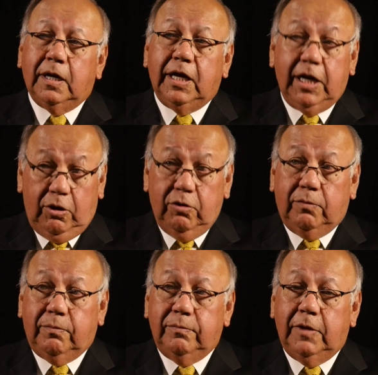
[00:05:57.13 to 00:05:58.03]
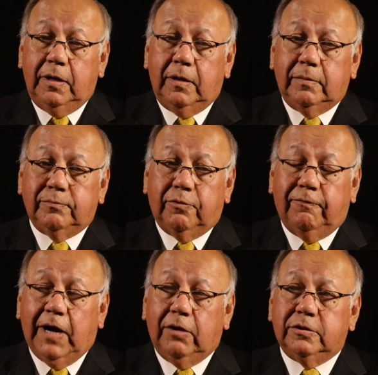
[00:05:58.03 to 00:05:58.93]
getting good
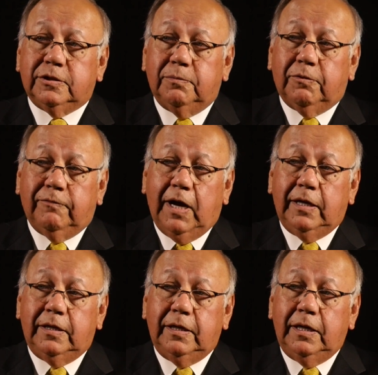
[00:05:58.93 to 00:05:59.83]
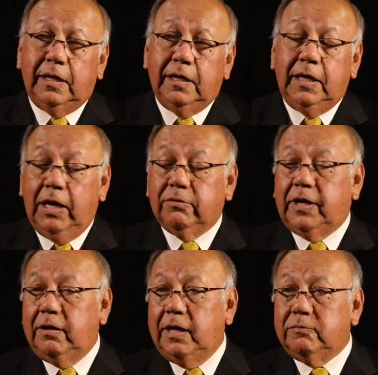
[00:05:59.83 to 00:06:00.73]
providers to provide the health
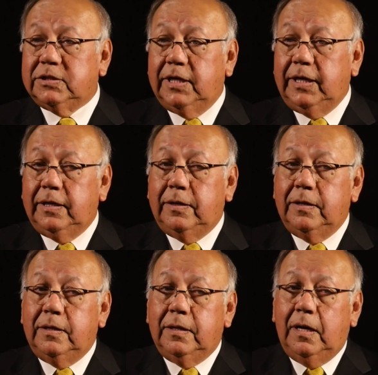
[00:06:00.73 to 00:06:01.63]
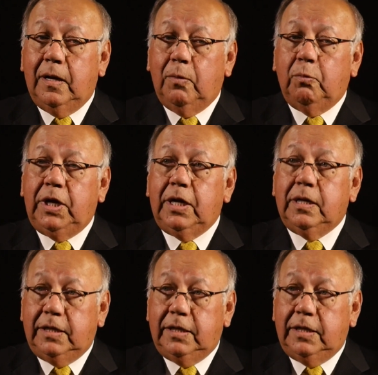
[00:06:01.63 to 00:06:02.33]
care that was needed. We